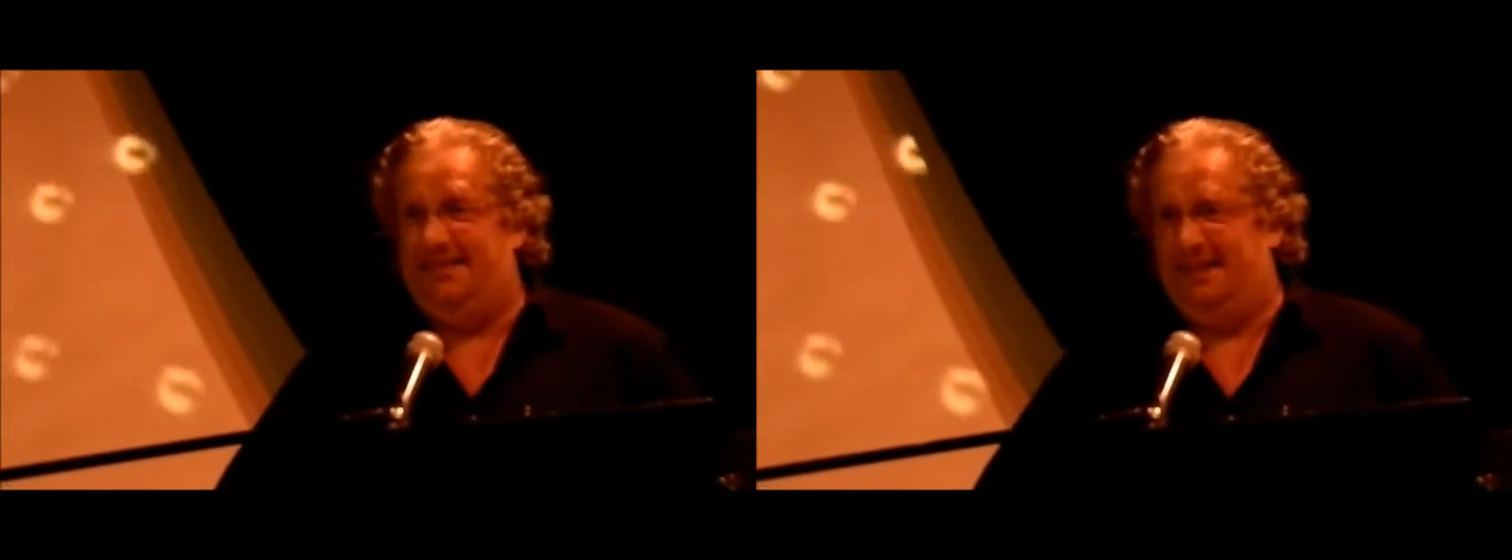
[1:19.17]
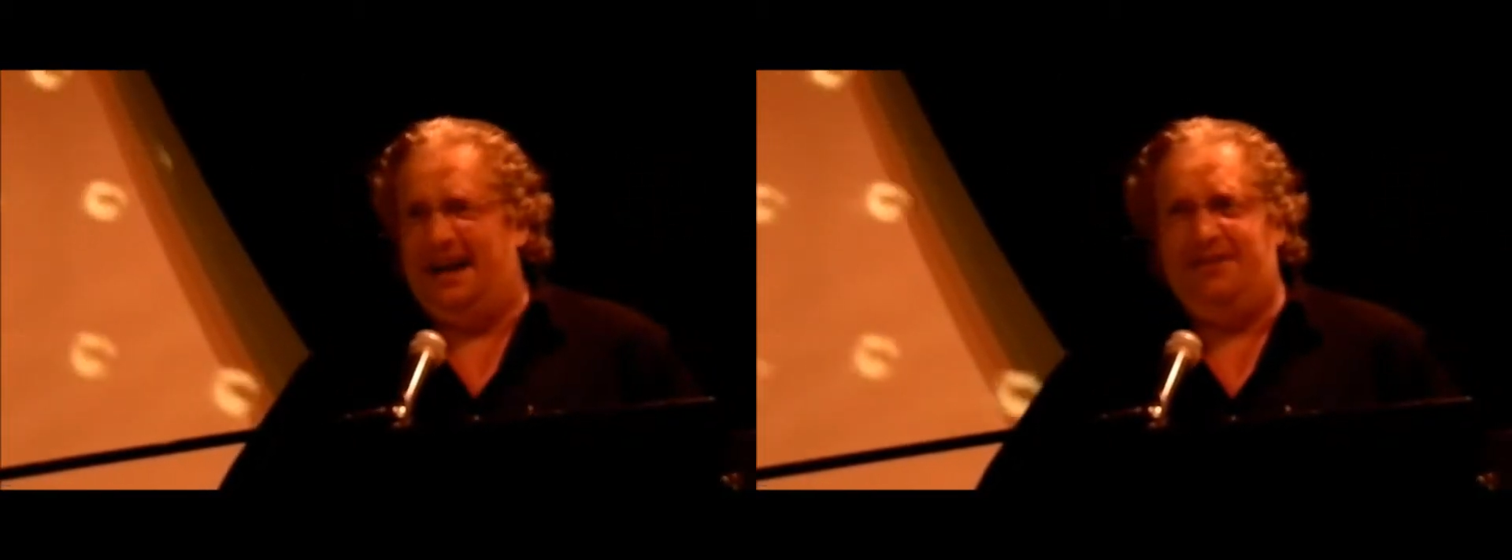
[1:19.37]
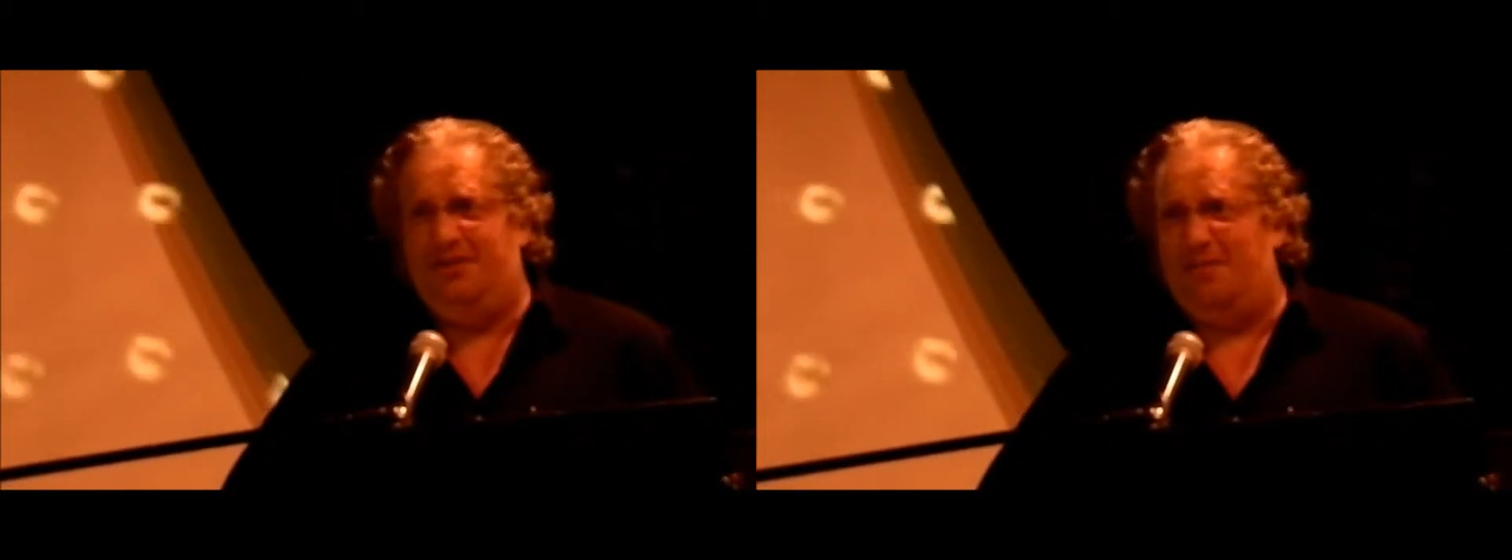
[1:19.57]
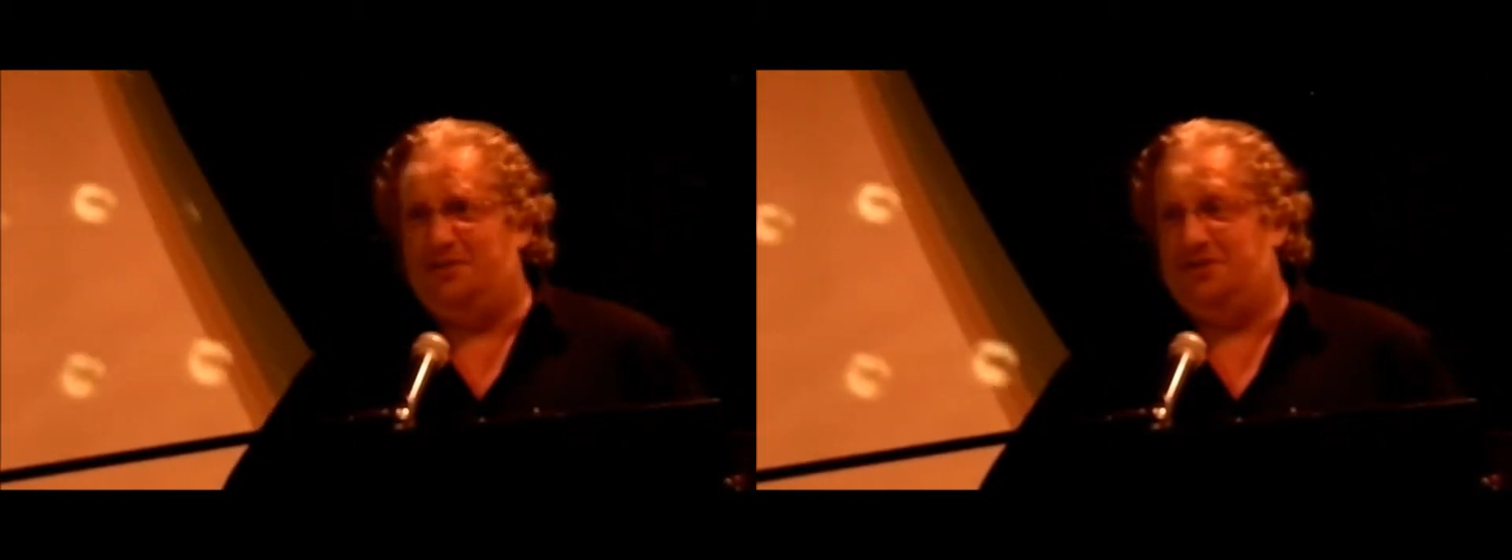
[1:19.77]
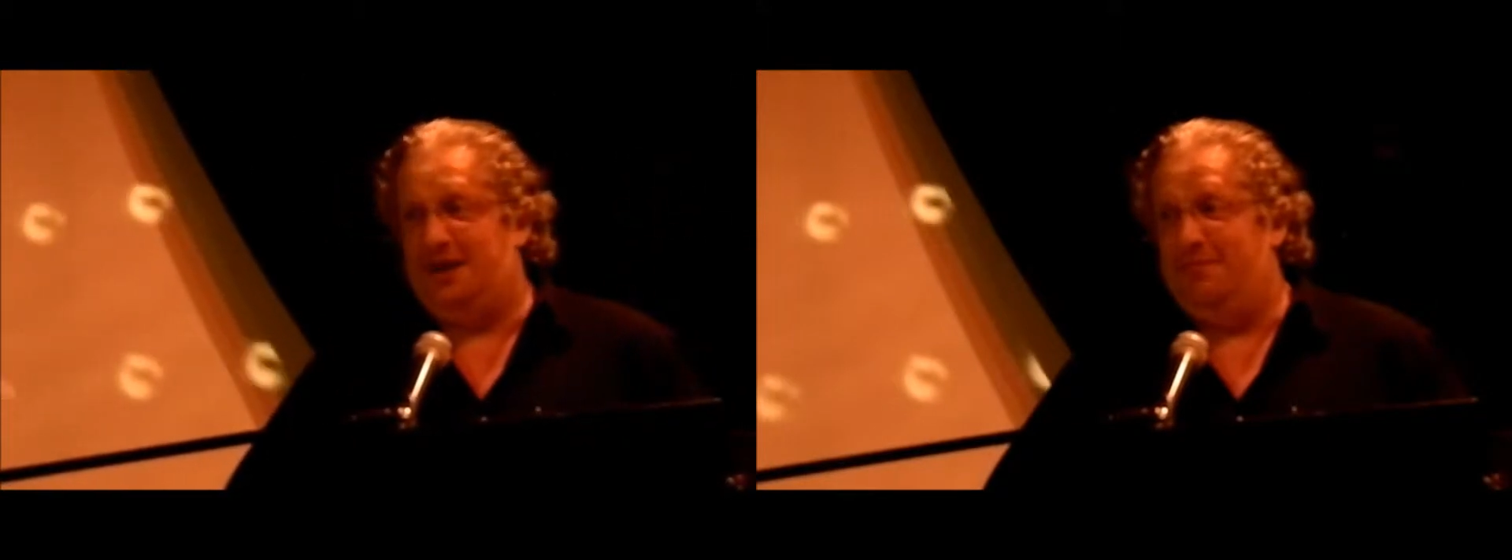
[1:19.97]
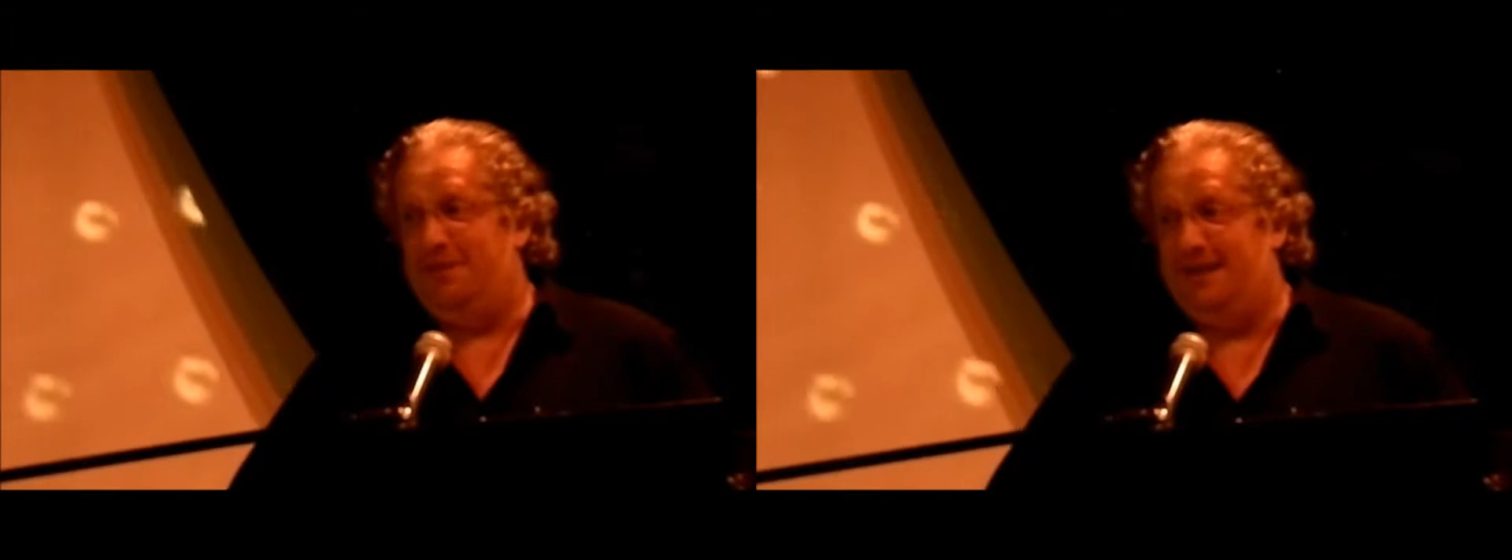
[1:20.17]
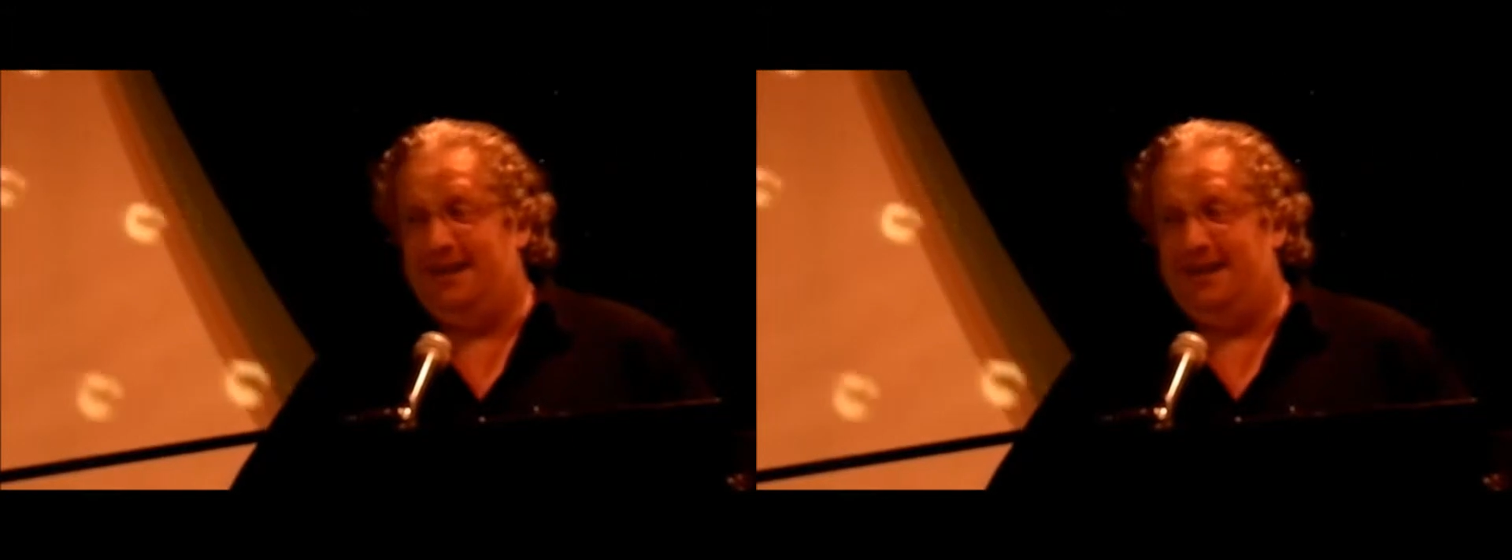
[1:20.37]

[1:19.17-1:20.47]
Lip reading: had not much time with it.